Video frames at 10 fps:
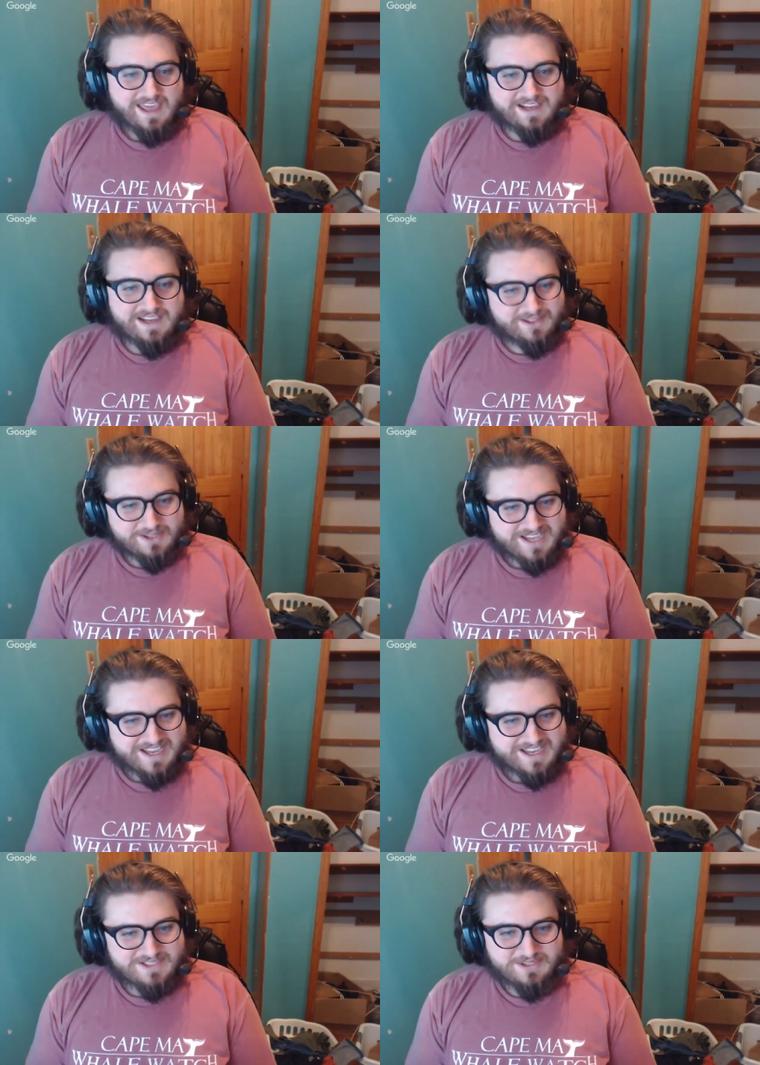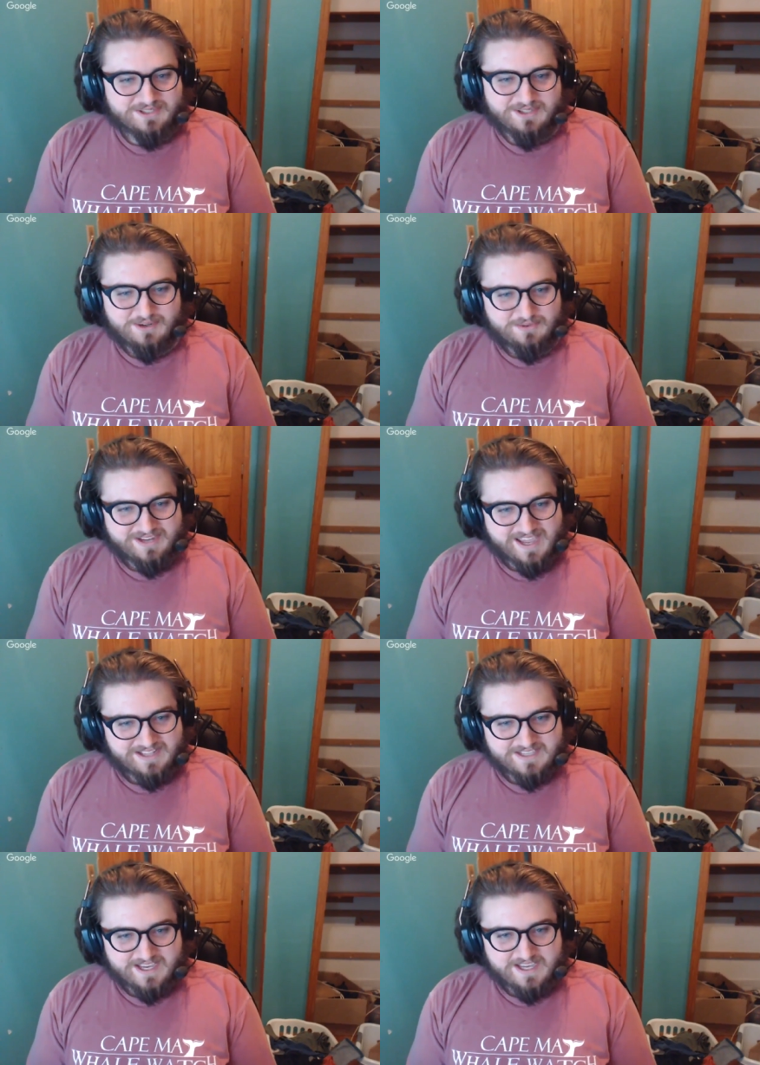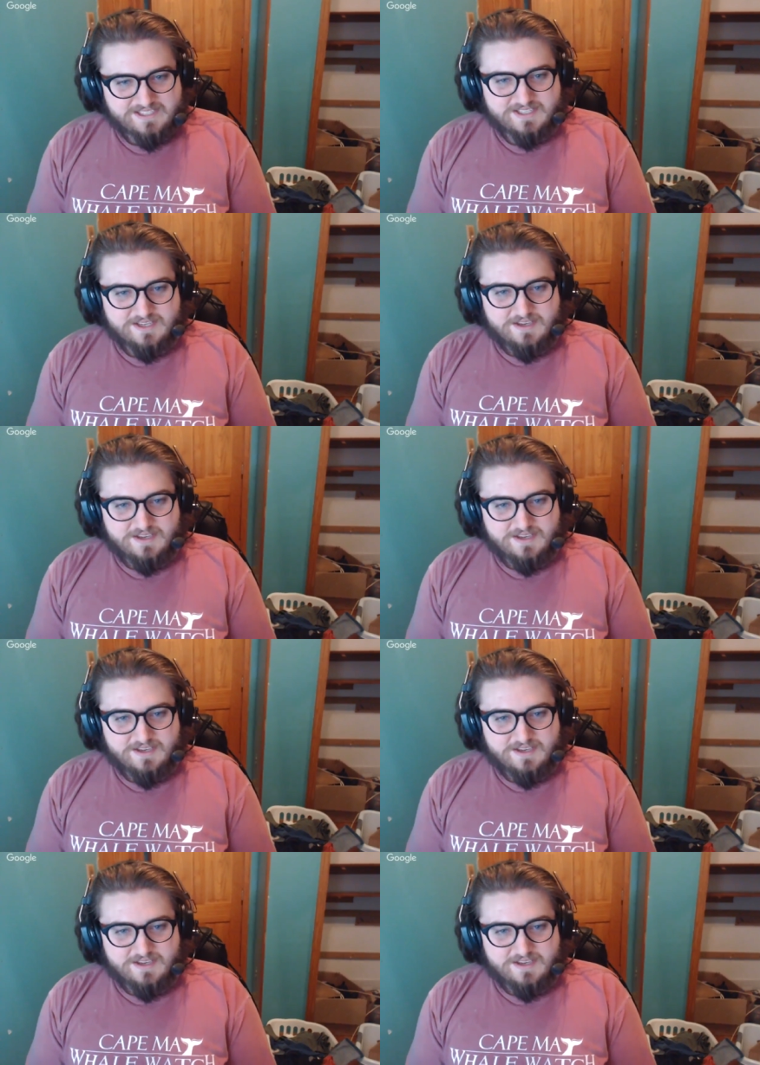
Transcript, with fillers: Angular guys or, or React guys.